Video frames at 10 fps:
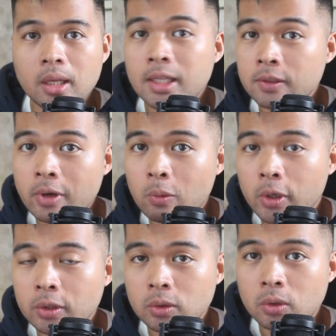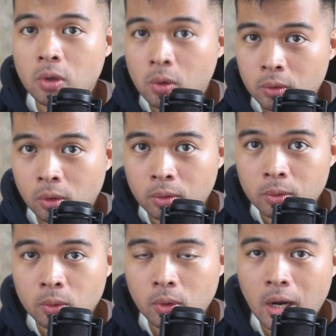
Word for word: In this video, we're going to go through